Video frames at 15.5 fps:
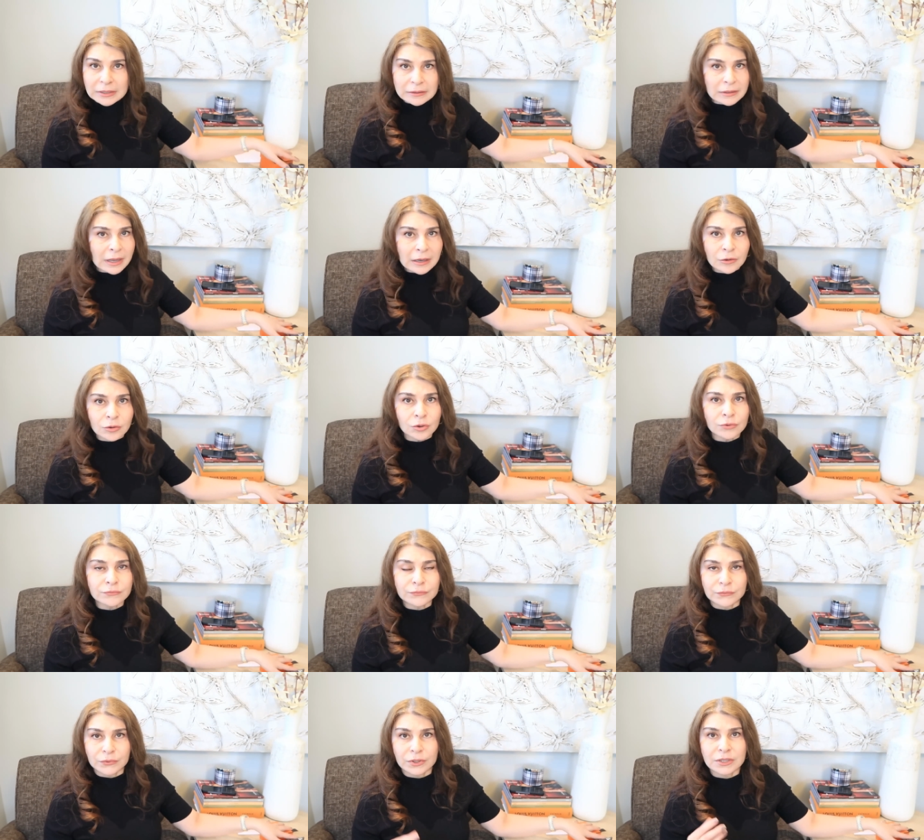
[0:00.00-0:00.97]
Lack
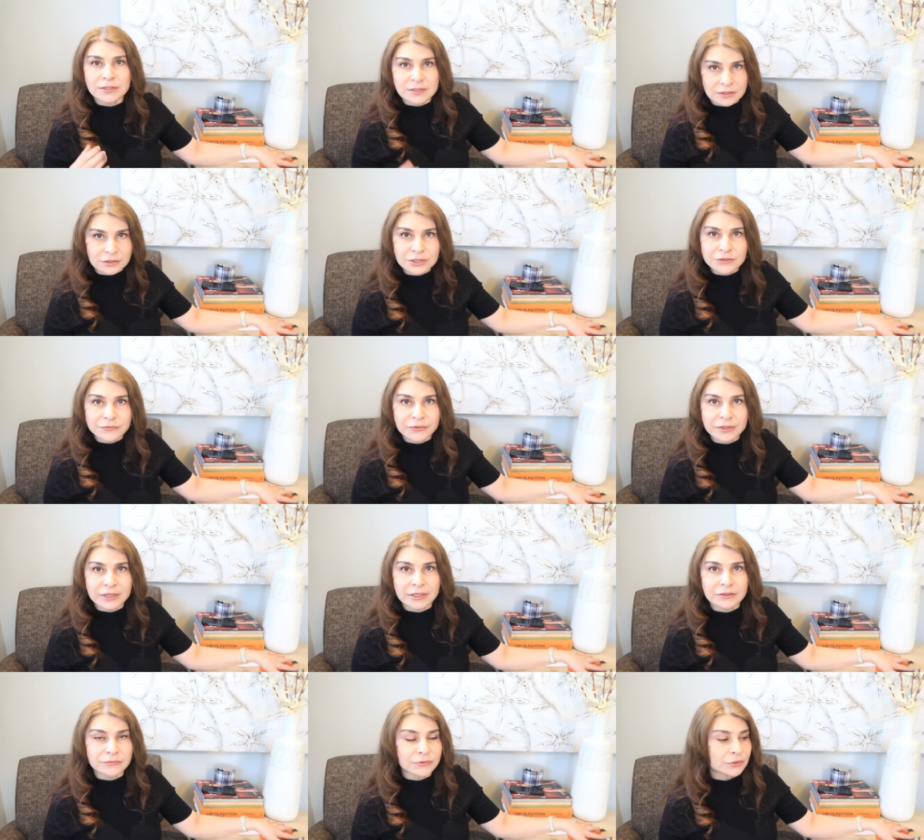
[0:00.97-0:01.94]
of
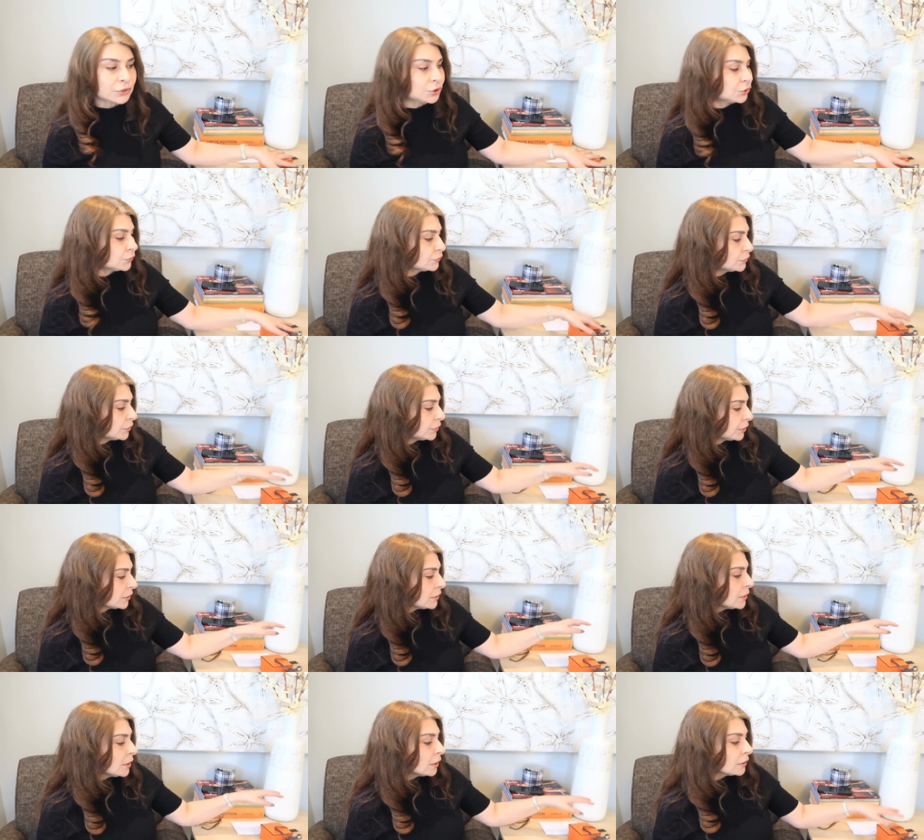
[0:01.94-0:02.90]
certificate for the jewelry,
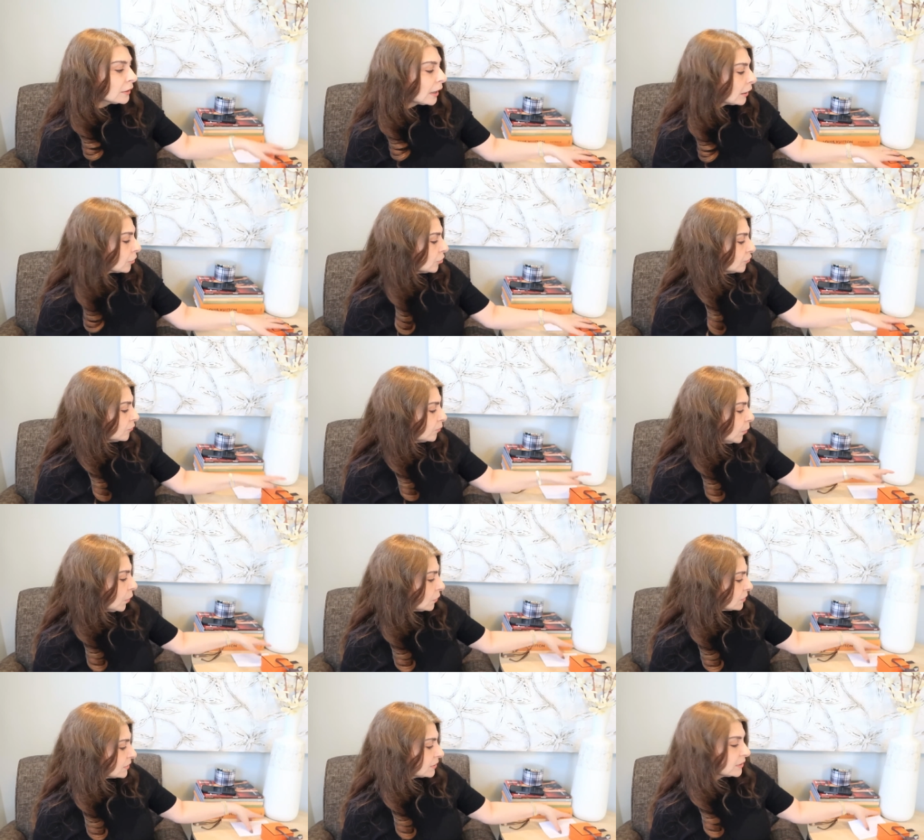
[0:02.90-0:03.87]
lack of
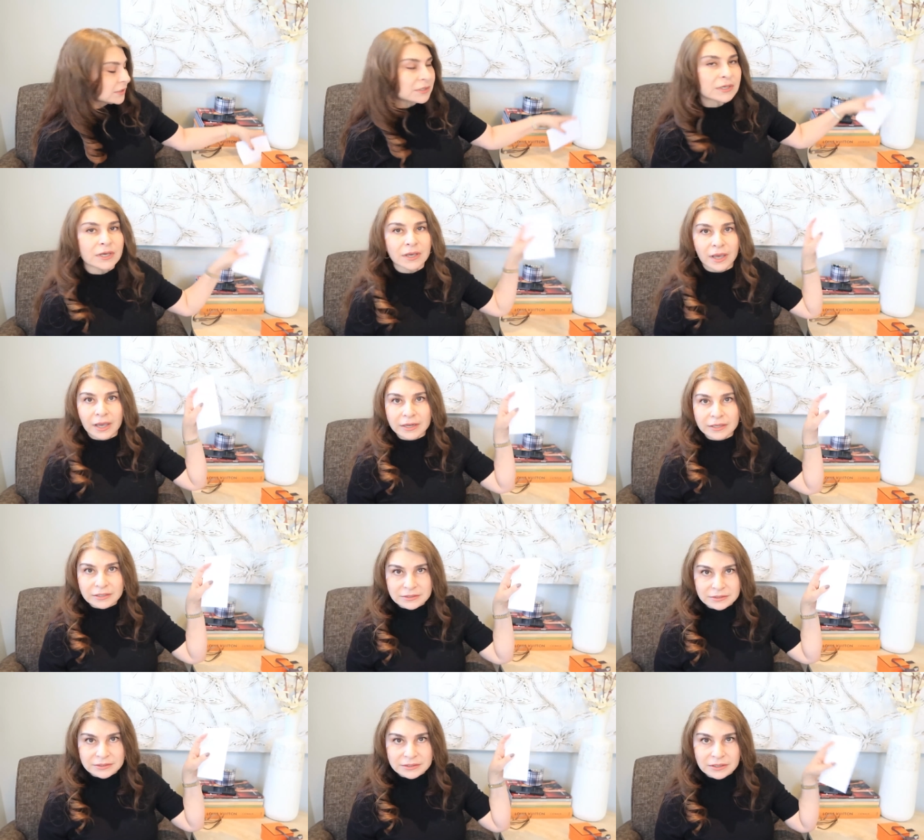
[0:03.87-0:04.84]
boxes,
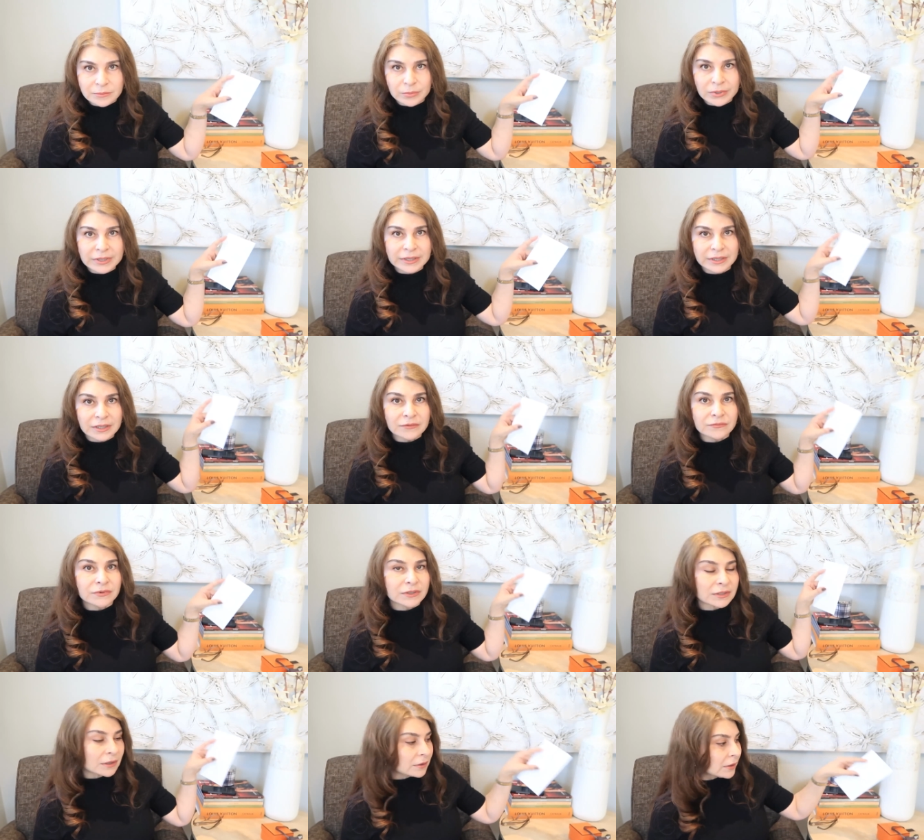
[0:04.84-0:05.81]
and simply
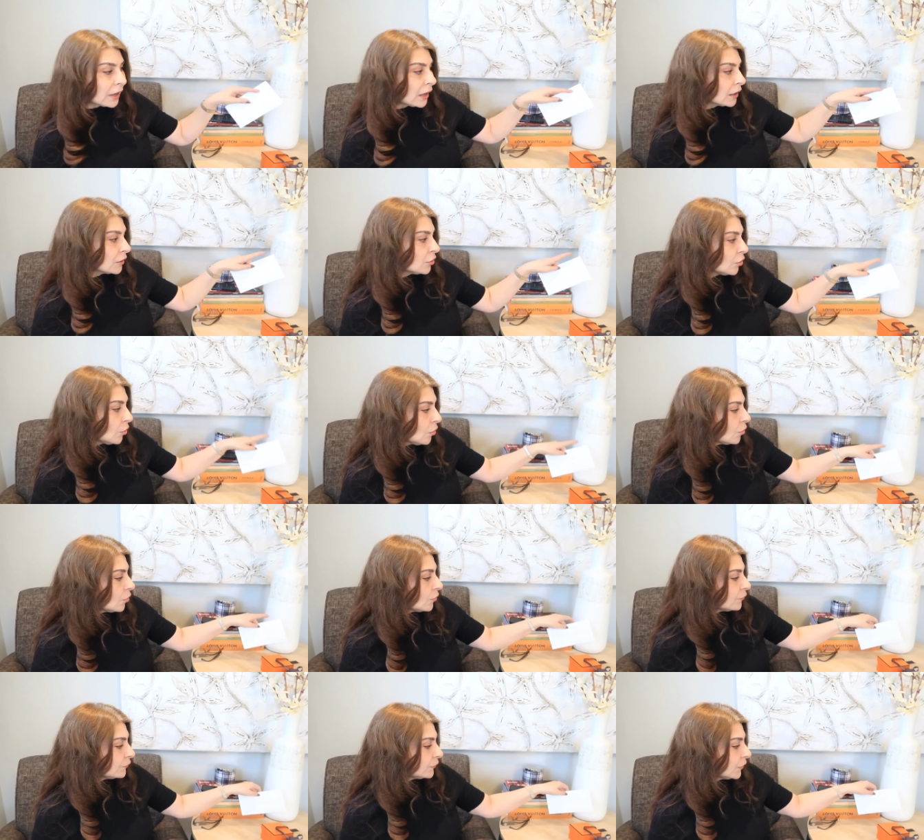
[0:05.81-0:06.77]
even lack
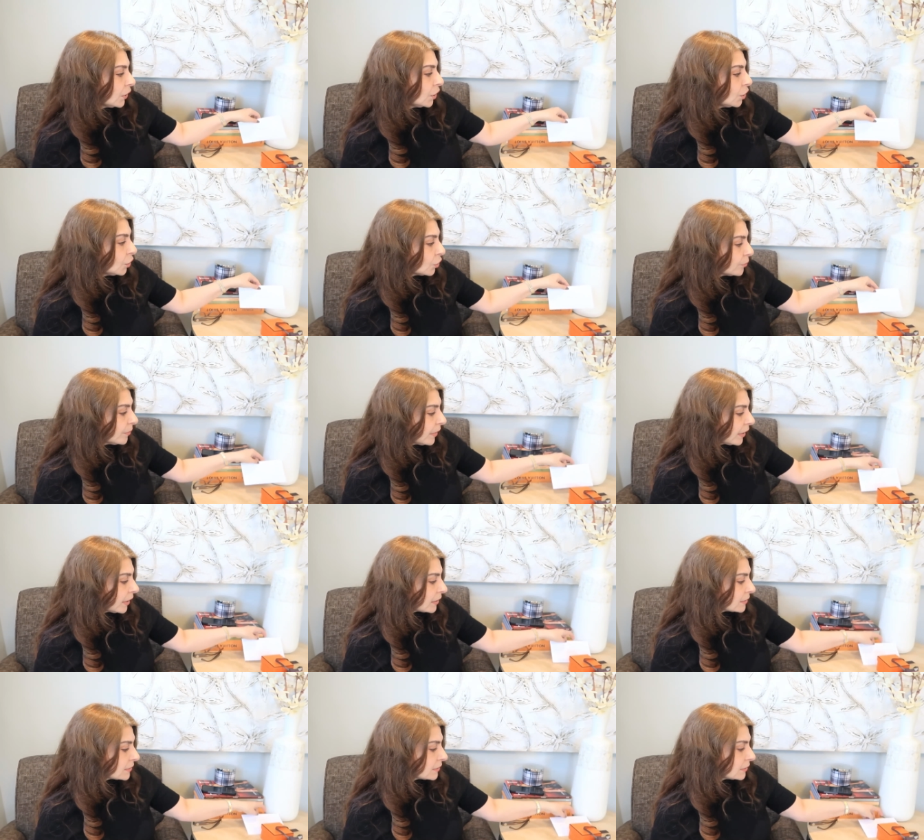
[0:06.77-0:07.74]
of
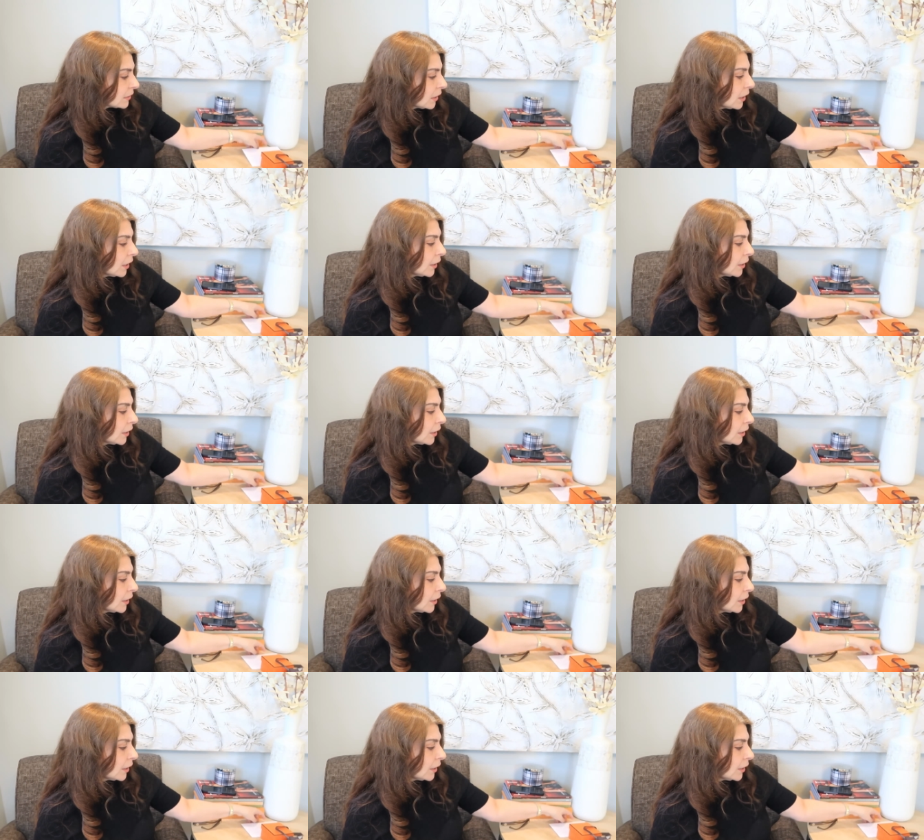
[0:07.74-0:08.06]
Hermes